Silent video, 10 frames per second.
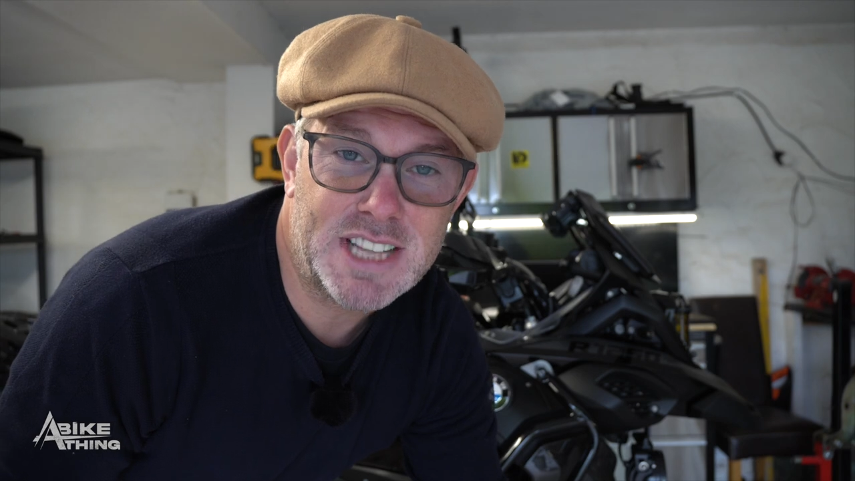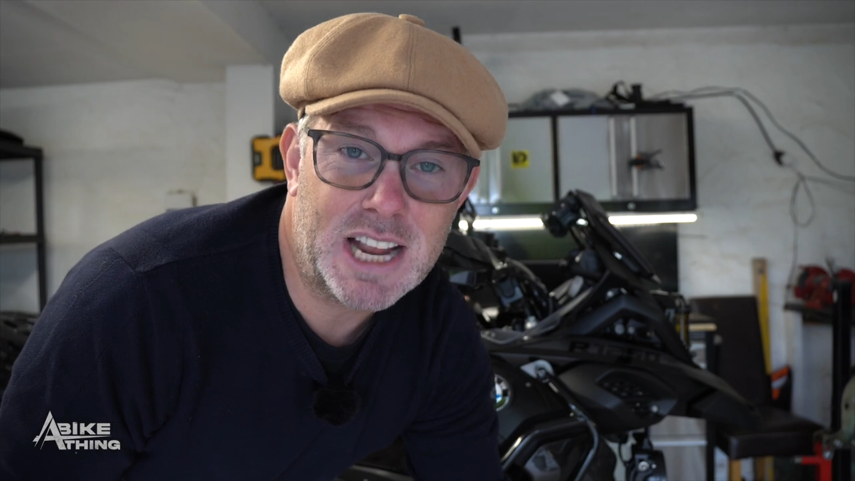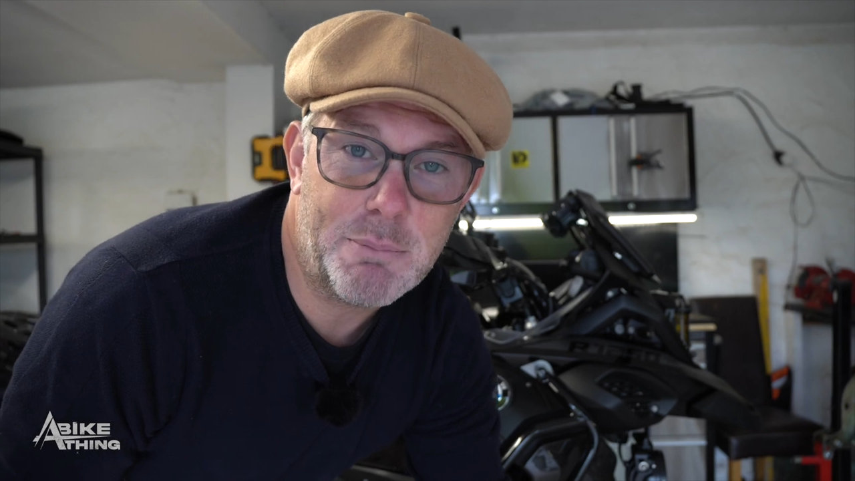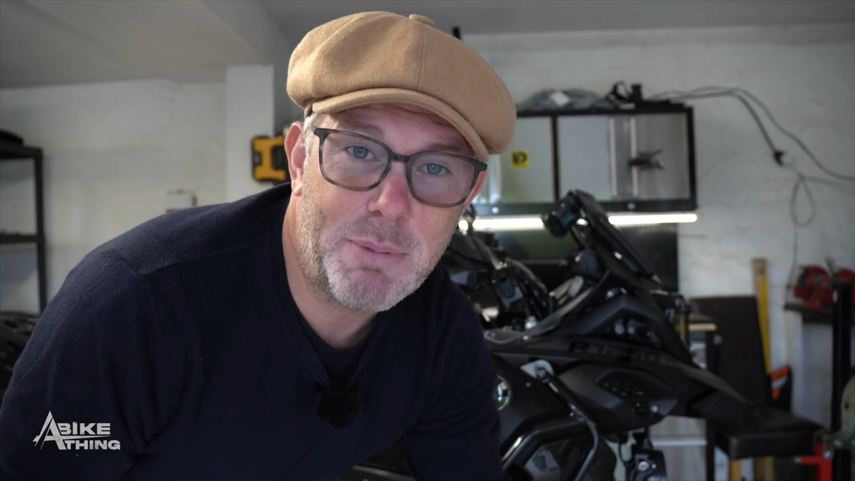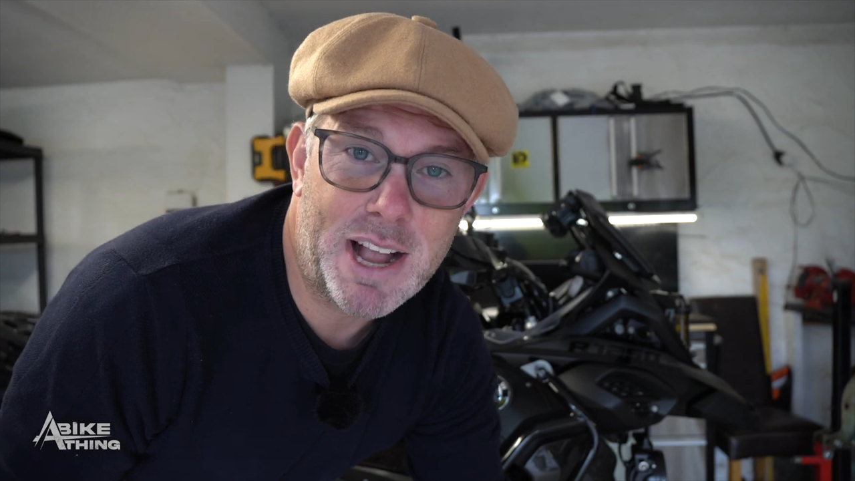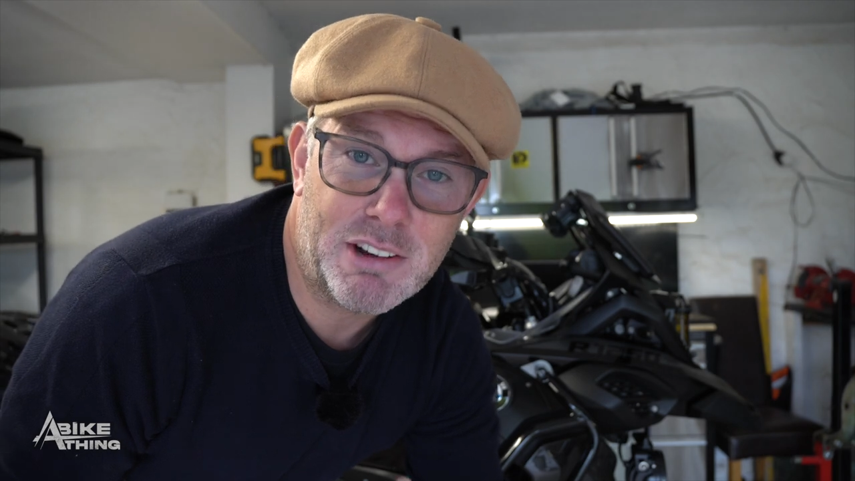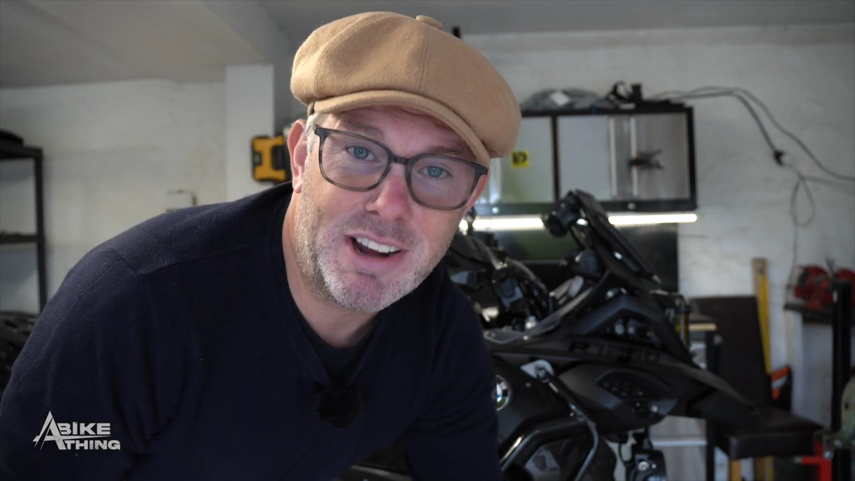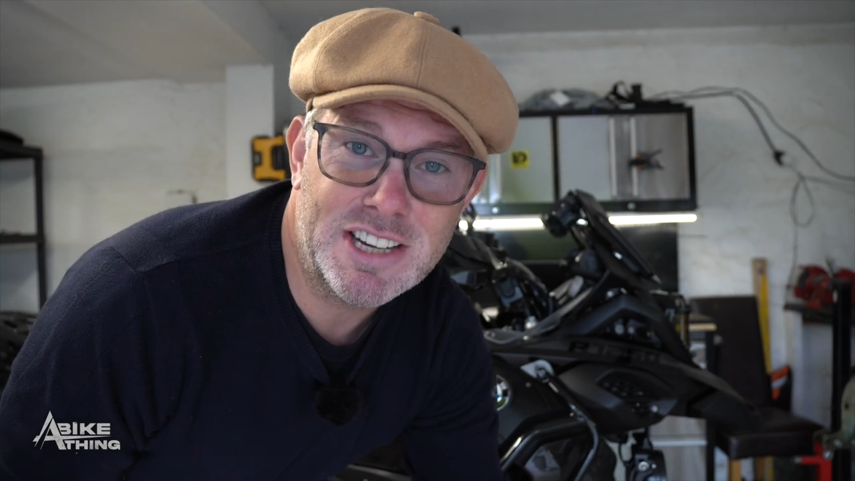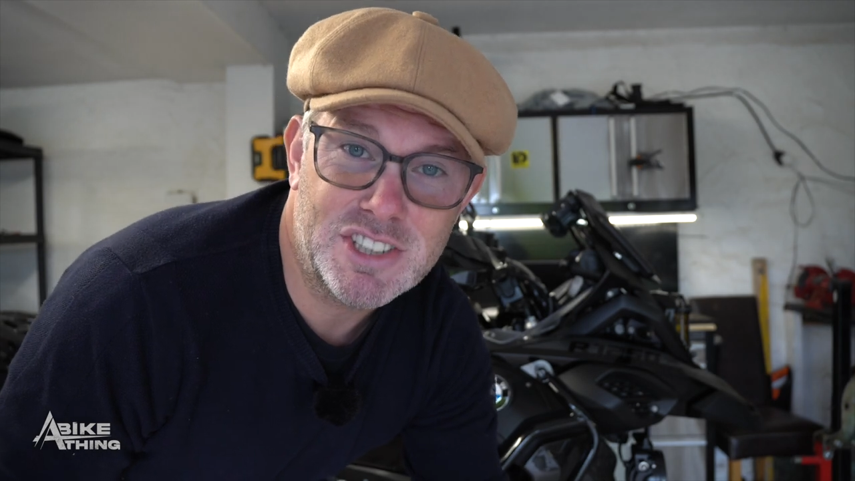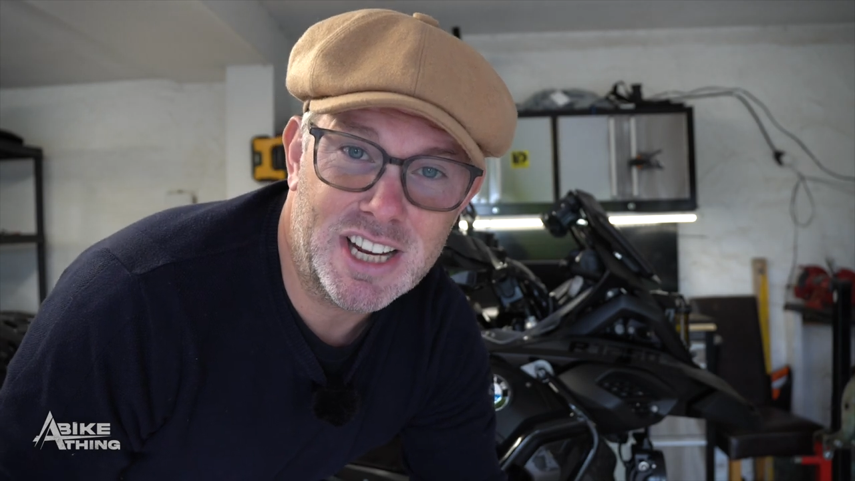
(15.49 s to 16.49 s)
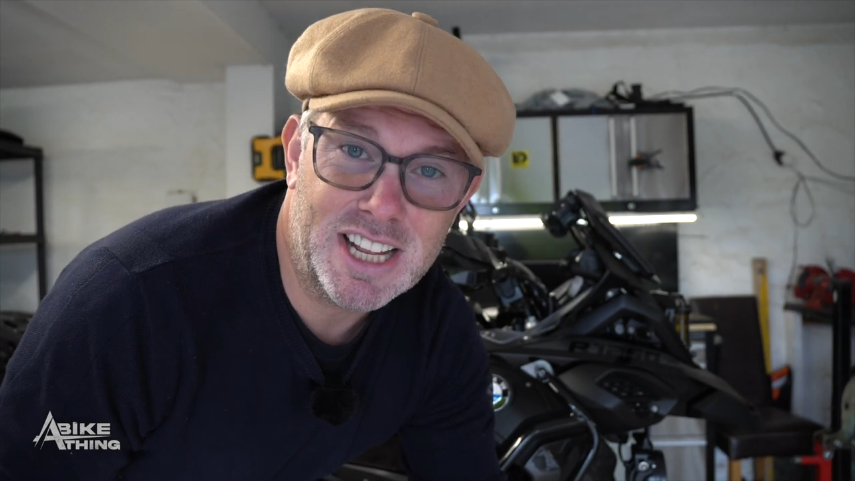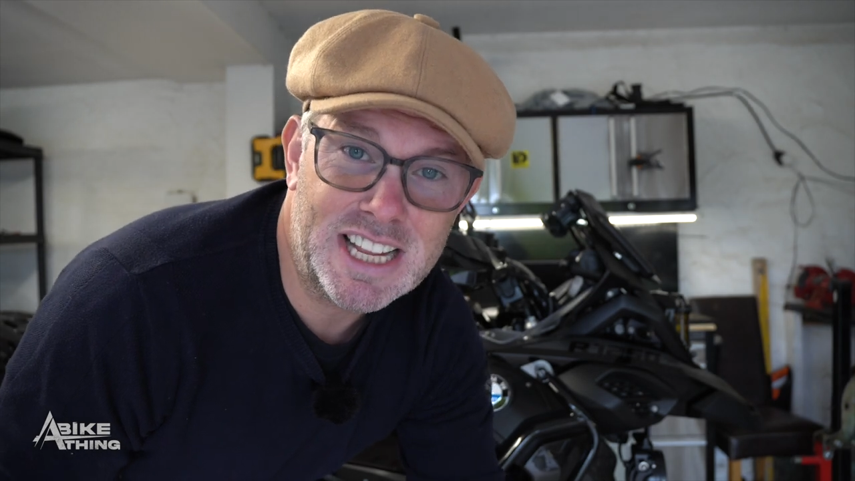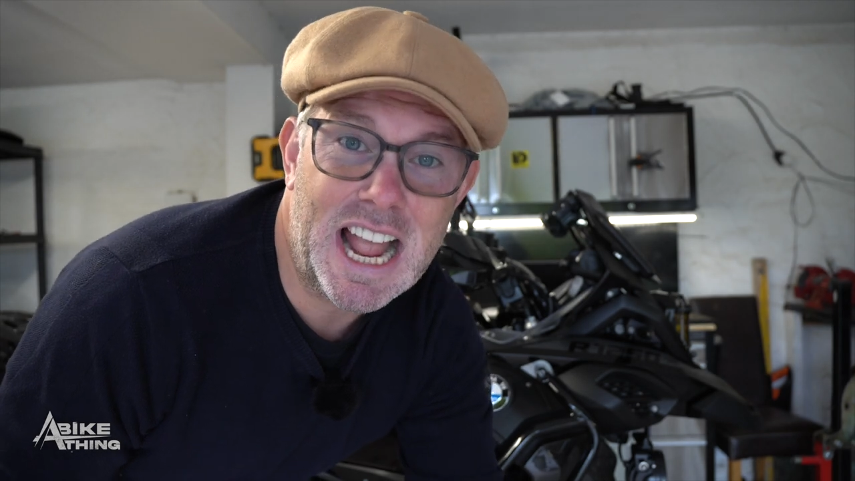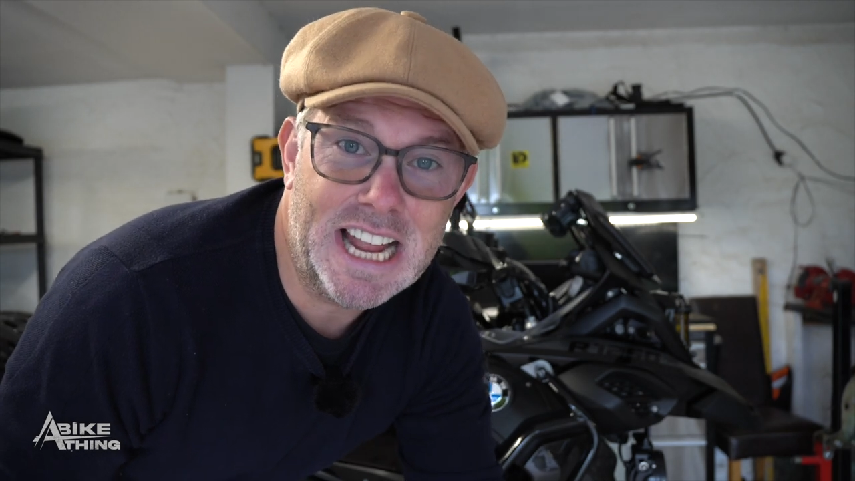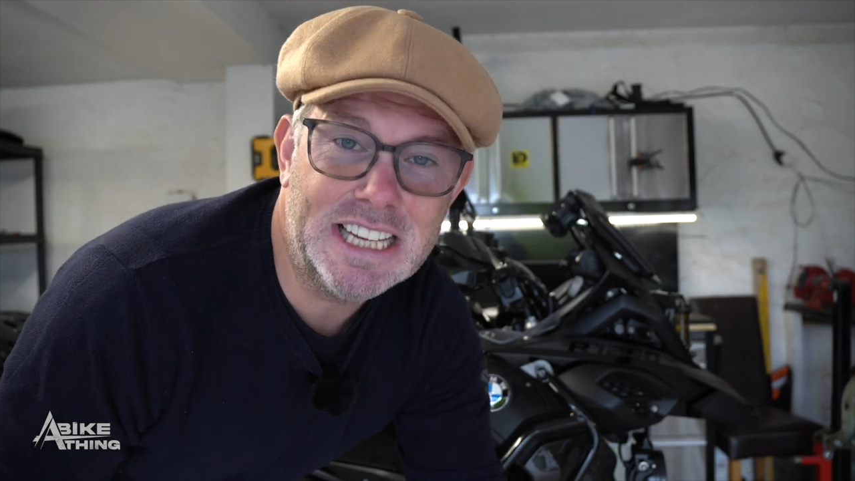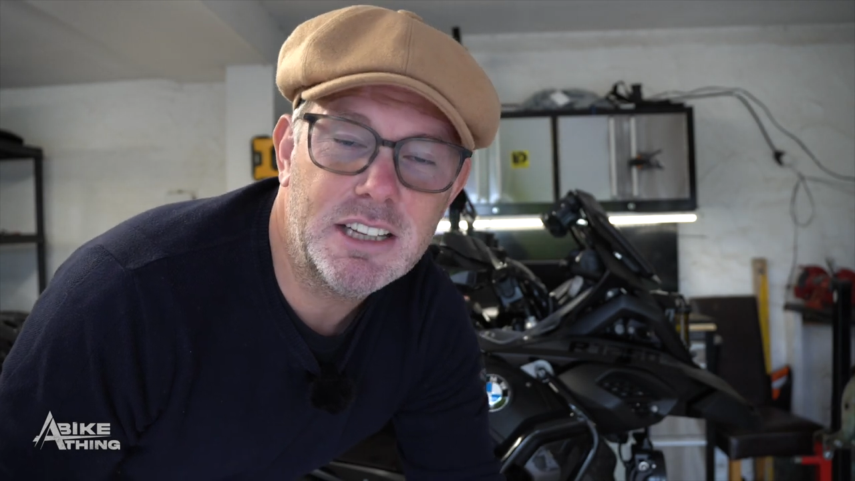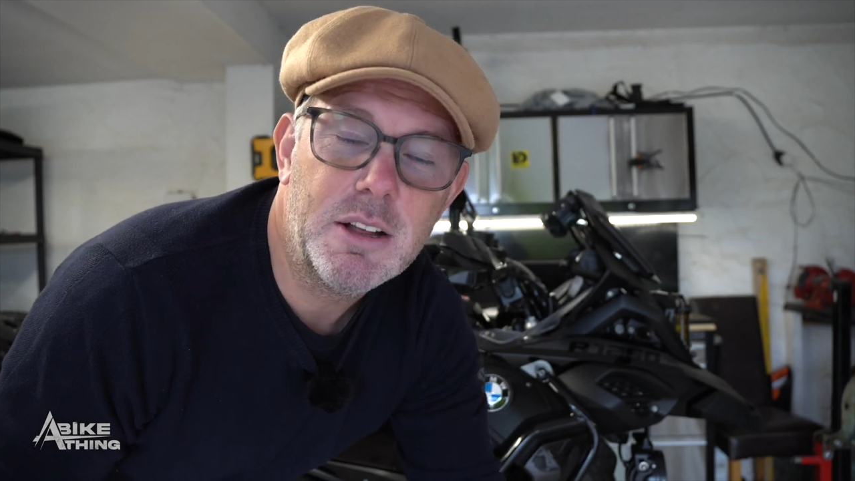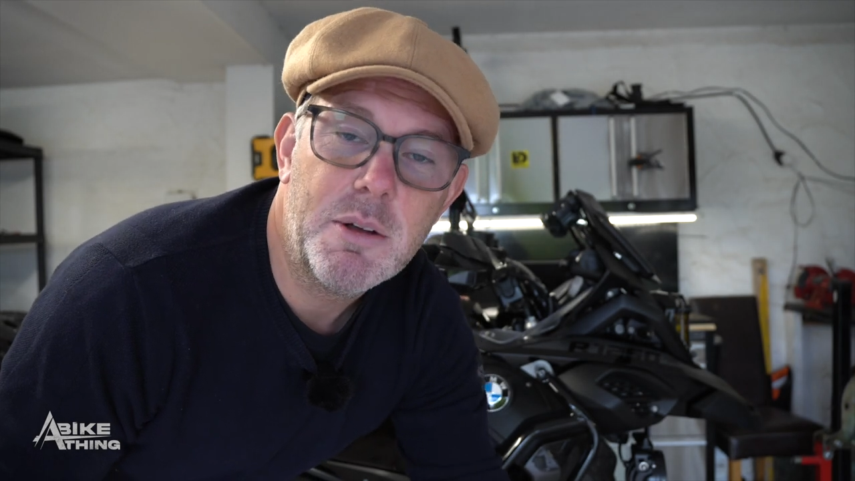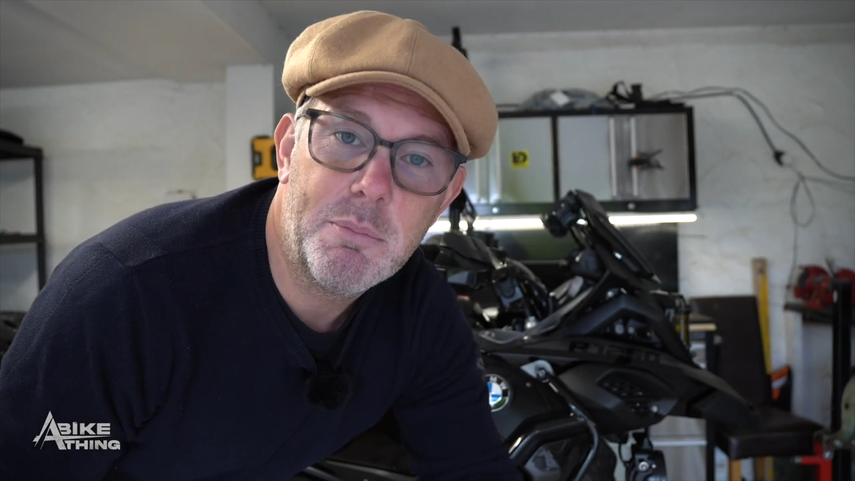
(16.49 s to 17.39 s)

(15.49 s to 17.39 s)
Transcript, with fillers: tank bag range again,